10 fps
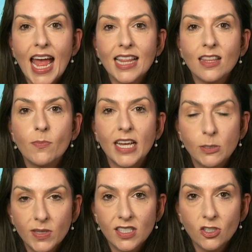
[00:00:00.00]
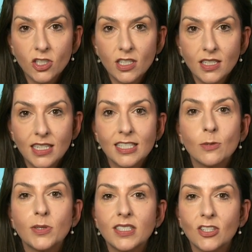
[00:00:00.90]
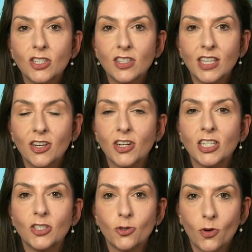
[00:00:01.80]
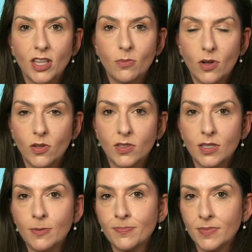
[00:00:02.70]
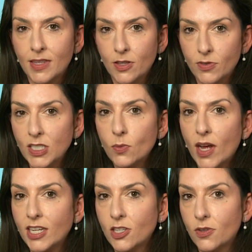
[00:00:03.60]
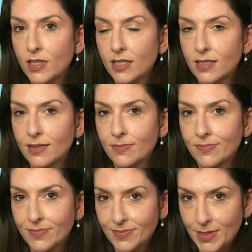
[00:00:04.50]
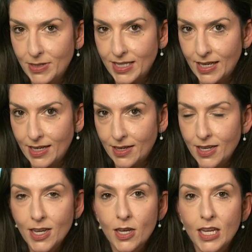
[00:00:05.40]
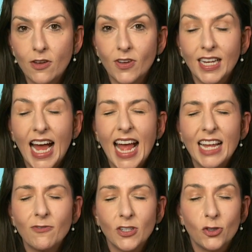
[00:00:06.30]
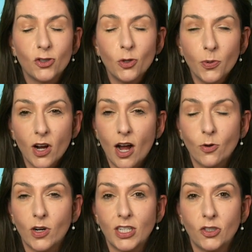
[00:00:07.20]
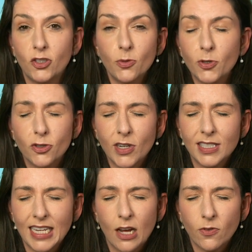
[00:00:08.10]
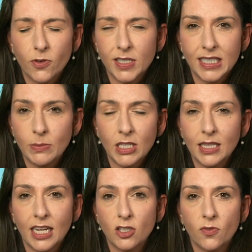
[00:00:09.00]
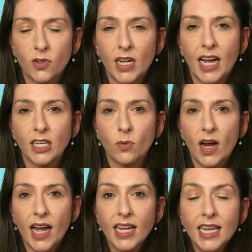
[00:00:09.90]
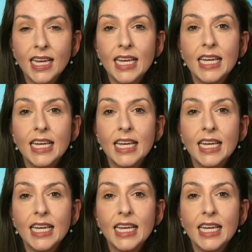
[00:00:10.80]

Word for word: And the best position is the position that you're going to enjoy the most. And the reason why I know this, let me tell you. If a guy feels super awkward and super stressed out for a semen collection for an IUI,